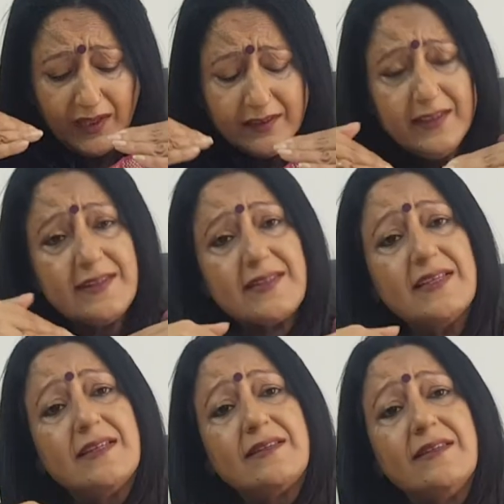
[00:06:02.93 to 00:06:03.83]
this
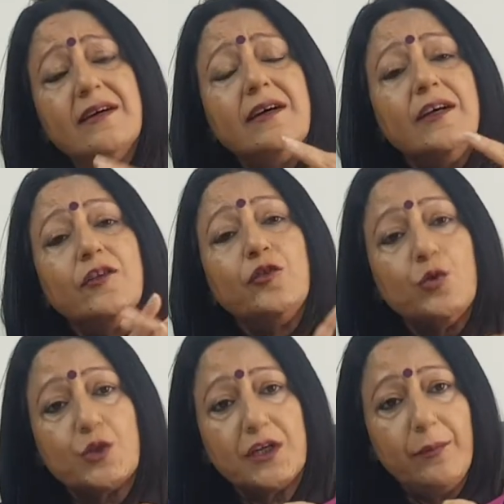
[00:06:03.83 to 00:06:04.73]
is the
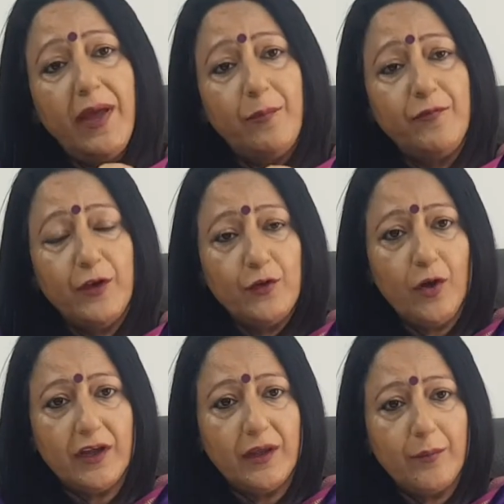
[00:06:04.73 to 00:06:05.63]
social map we are
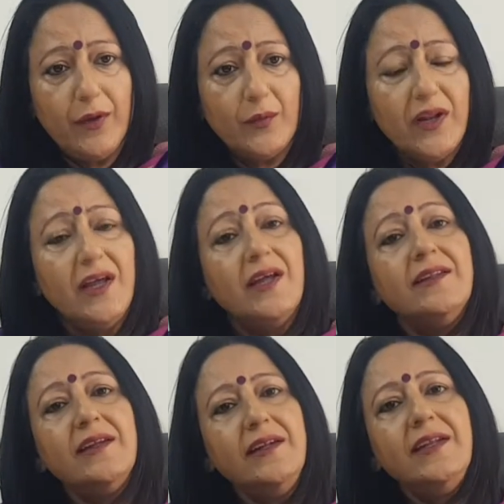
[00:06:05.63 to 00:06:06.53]
talking about.
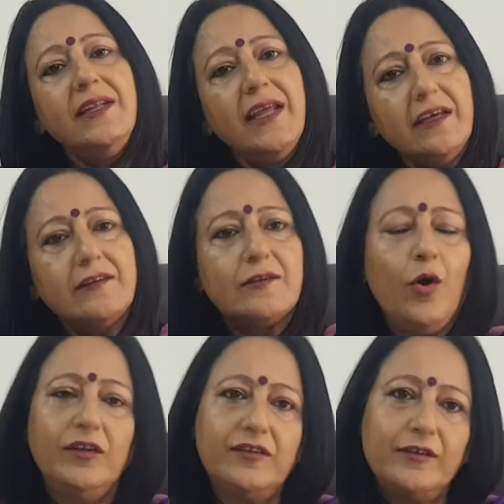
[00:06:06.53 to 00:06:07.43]
The next
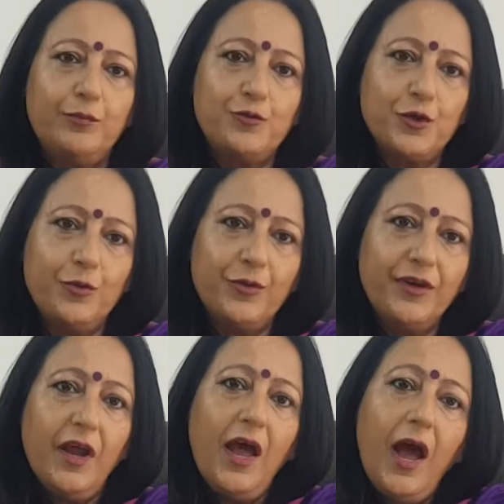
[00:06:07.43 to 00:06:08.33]
concept,
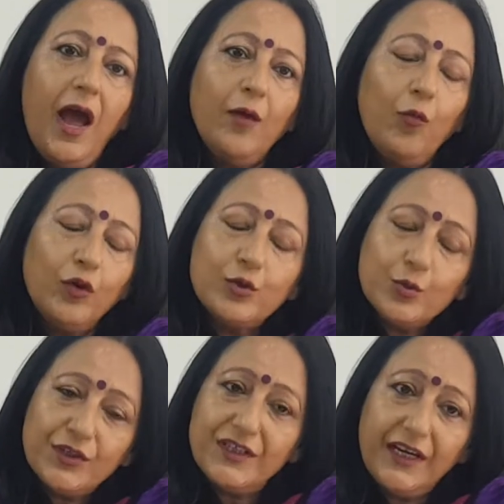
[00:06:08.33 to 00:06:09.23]
children, I want
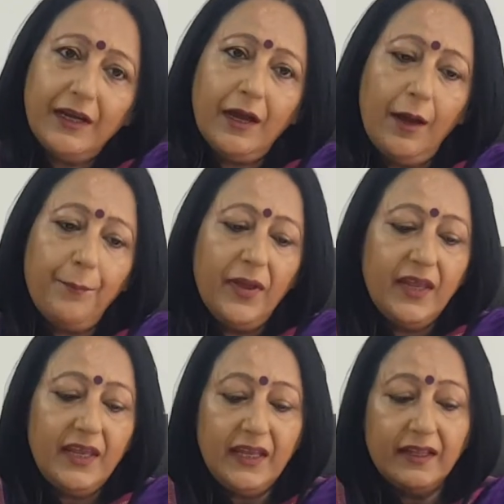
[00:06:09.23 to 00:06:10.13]
to take up
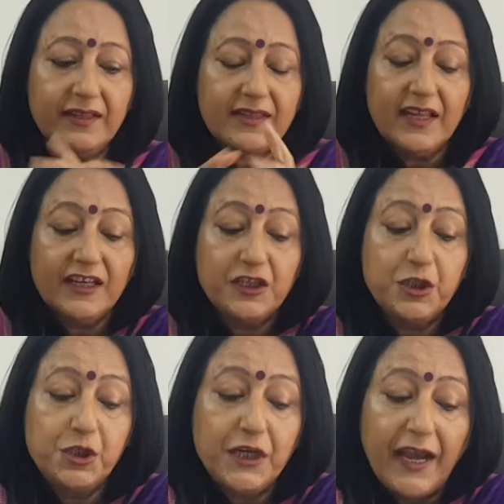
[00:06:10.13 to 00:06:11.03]
is
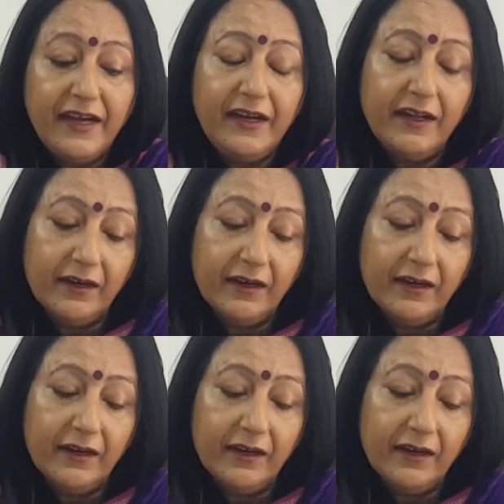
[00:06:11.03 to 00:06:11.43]
generation